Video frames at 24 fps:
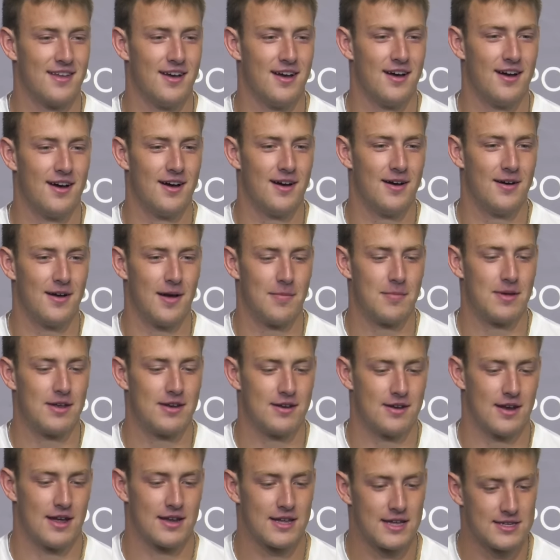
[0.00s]
I
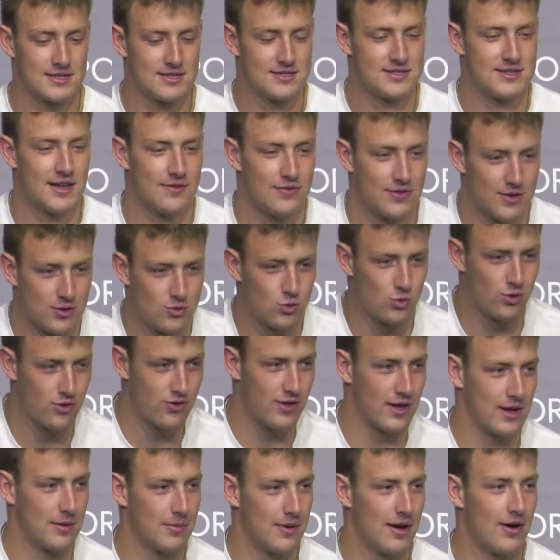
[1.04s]
mean, I guess it's definitely cool to
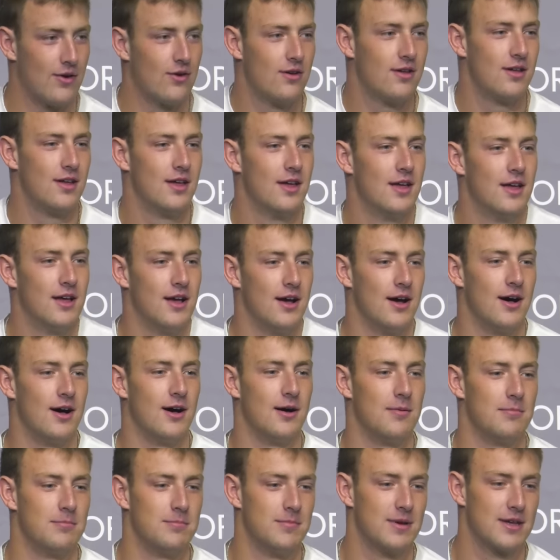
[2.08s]
think about.
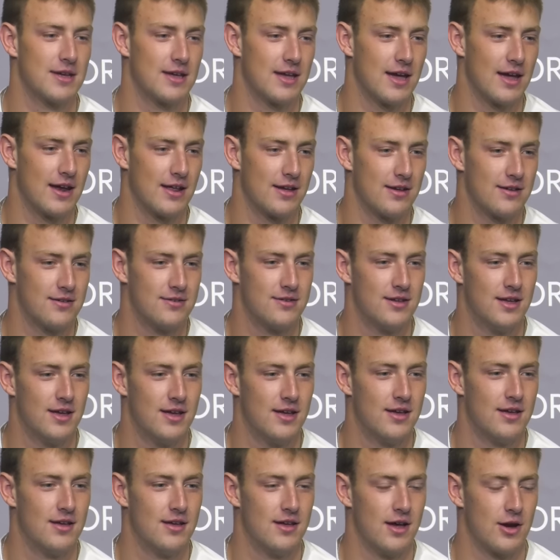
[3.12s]
He had a
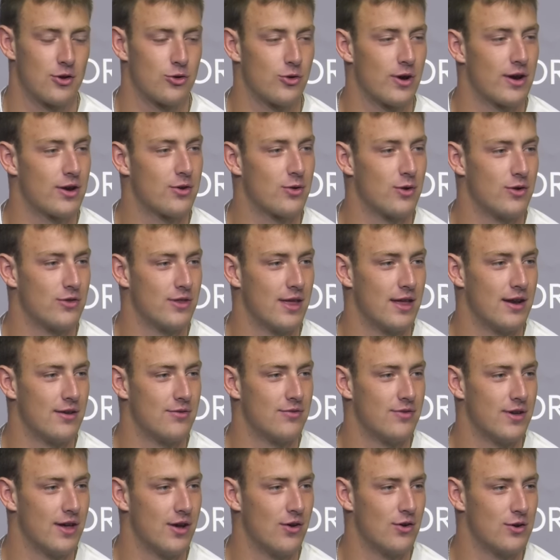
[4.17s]
great career in the
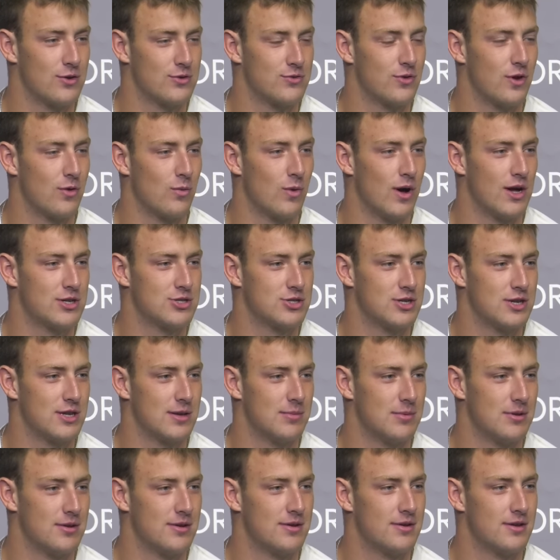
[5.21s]
NFL. It was fun watching
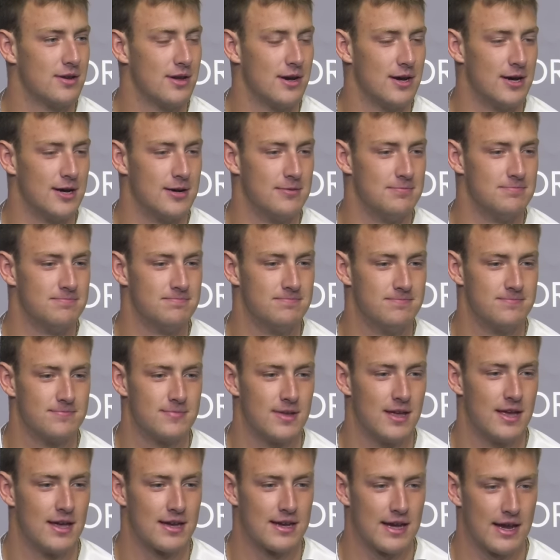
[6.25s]
him and
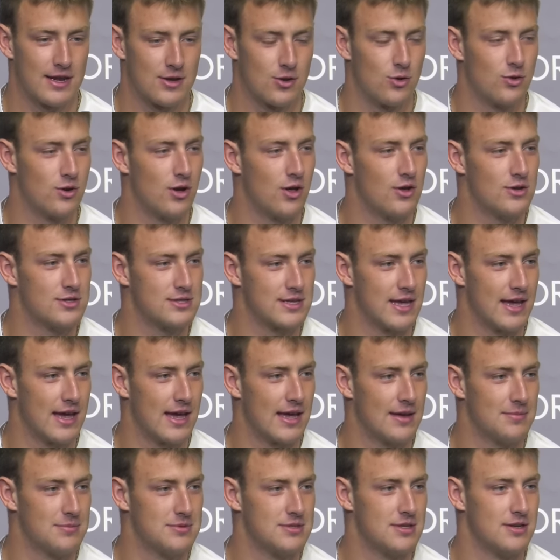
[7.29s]
kind of going to all his
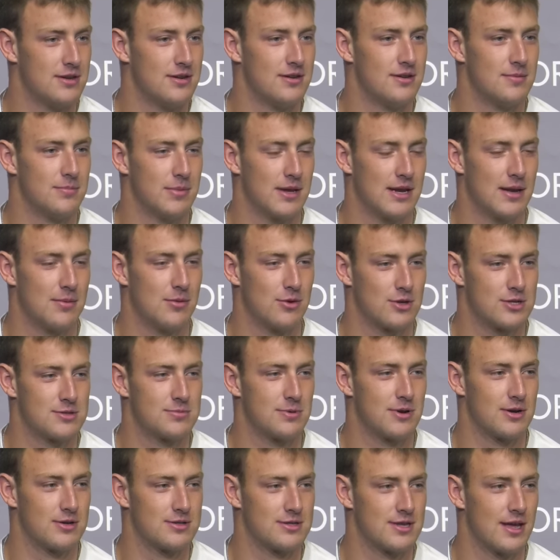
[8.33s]
games and being able to
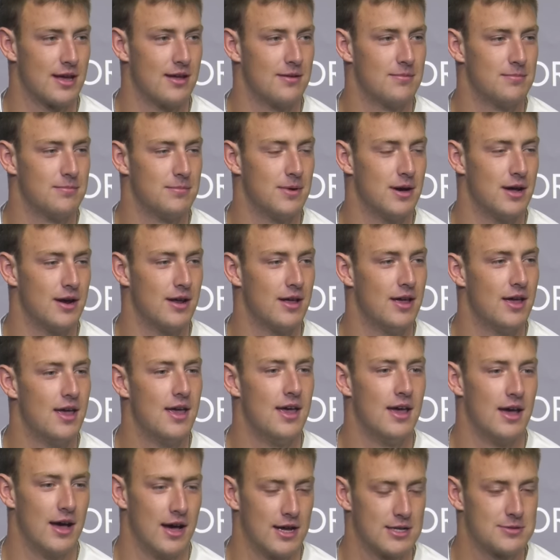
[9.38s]
experience that. But
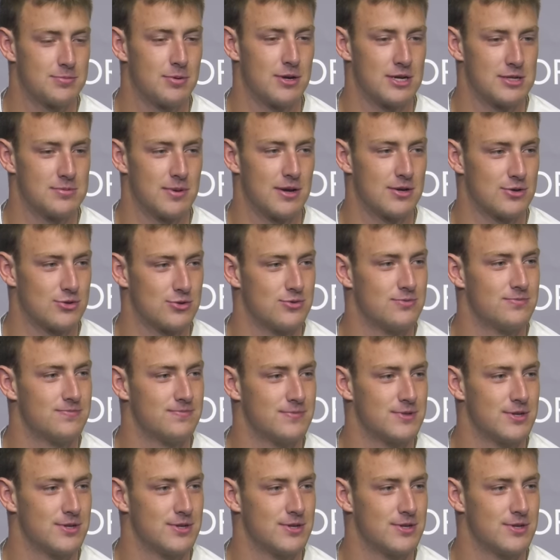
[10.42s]
it's pretty special.